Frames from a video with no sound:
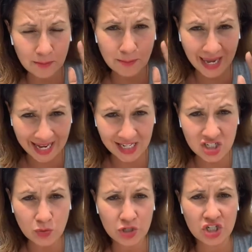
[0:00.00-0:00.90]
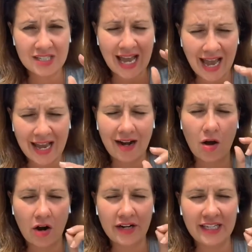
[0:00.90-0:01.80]
page, which is at
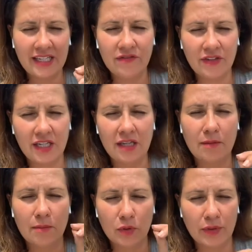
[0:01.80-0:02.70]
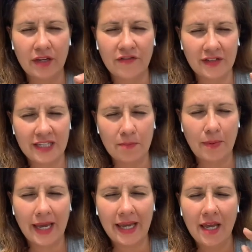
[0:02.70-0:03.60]
REV Maria
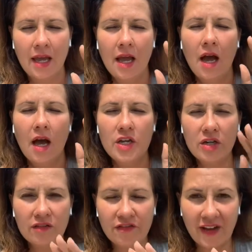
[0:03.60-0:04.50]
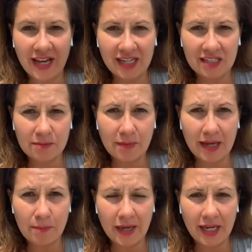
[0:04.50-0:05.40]
Felipe. You can find
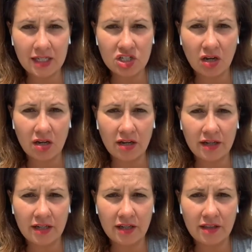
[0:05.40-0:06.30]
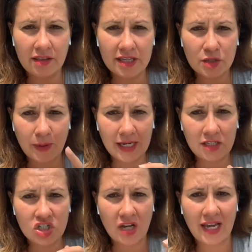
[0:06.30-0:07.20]
my page on this
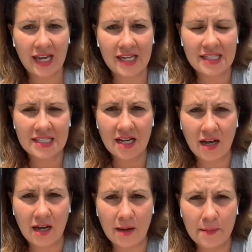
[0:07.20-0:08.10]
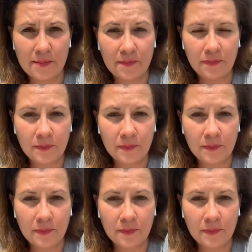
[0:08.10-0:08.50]
page and um,